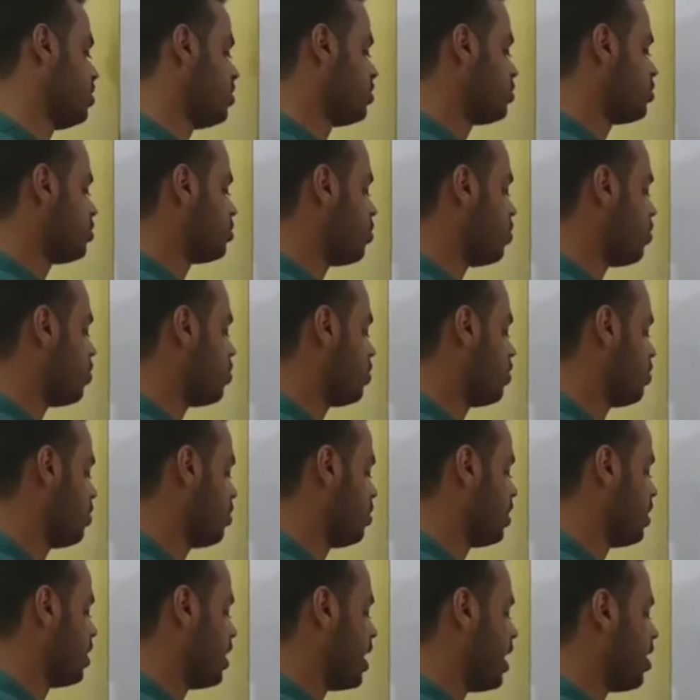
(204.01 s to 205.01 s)
So
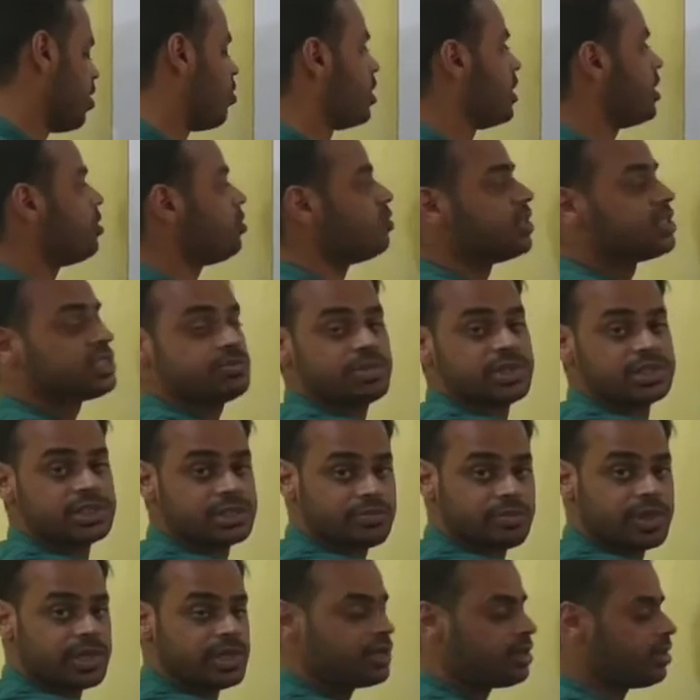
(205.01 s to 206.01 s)
according to this
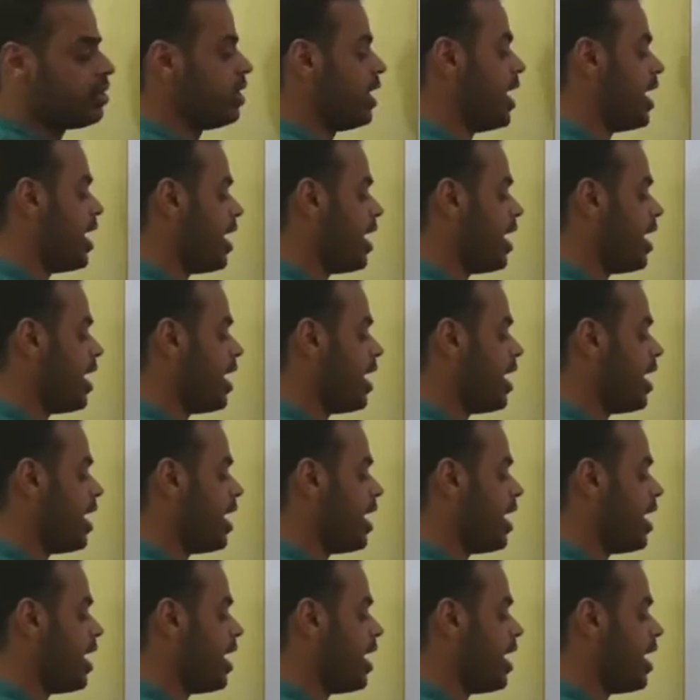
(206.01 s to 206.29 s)
principle,